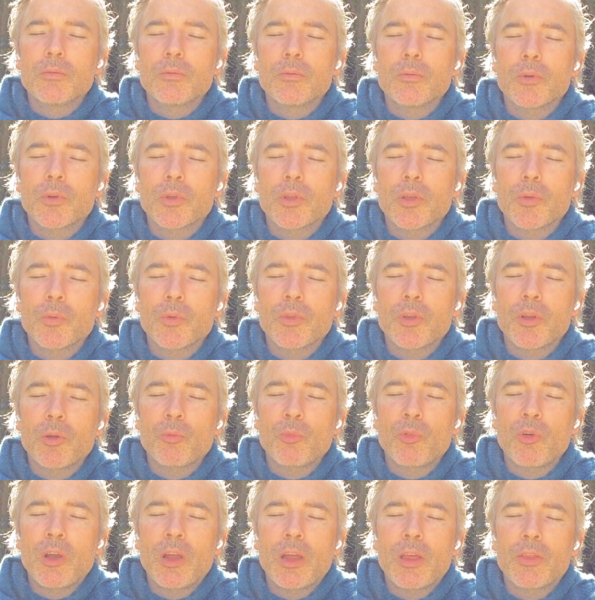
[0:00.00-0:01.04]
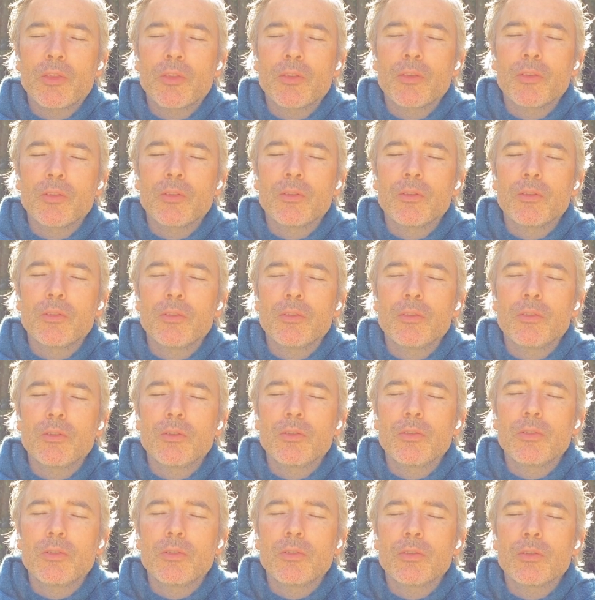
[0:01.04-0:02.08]
working with our breath,
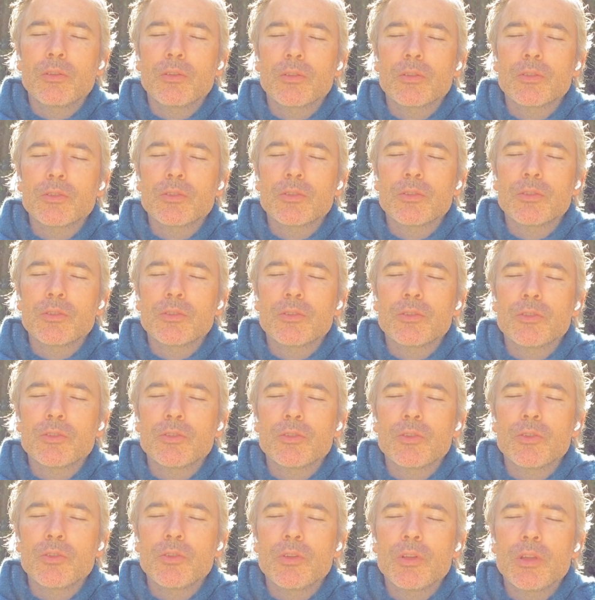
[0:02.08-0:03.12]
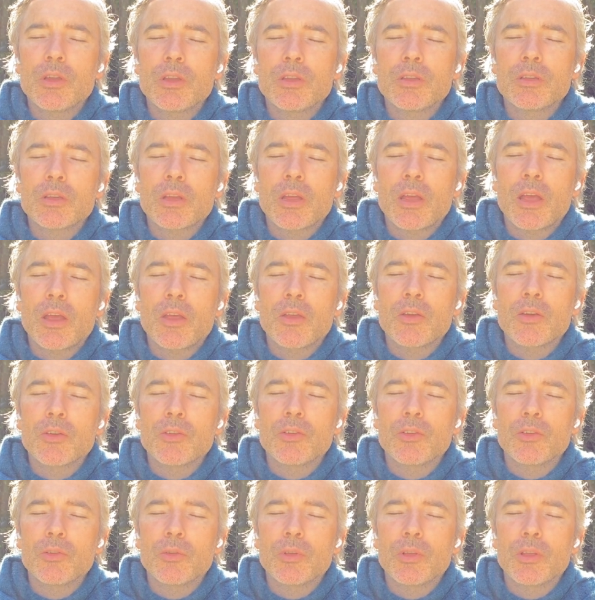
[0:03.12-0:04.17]
just tune into how you're
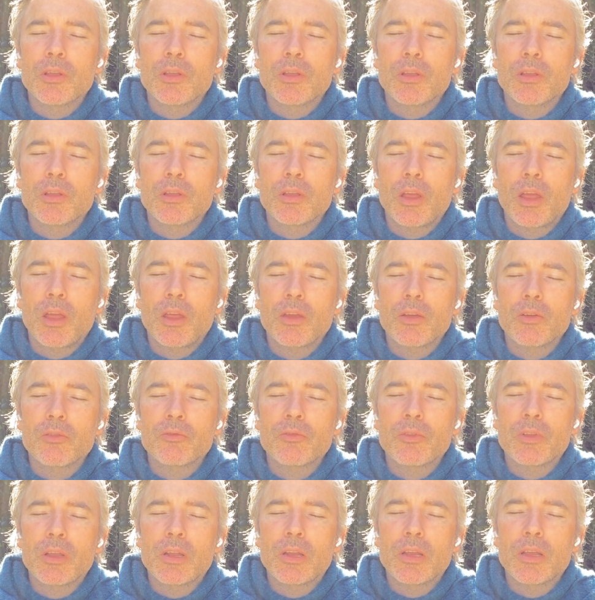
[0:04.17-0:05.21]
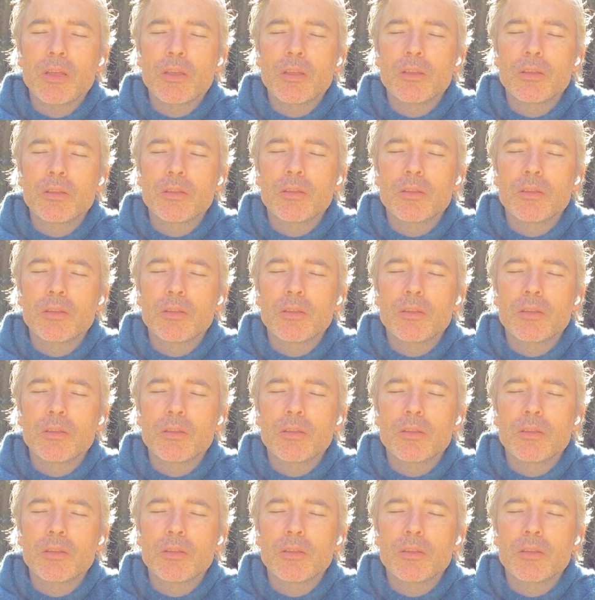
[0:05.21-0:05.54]
doing, how you're feeling.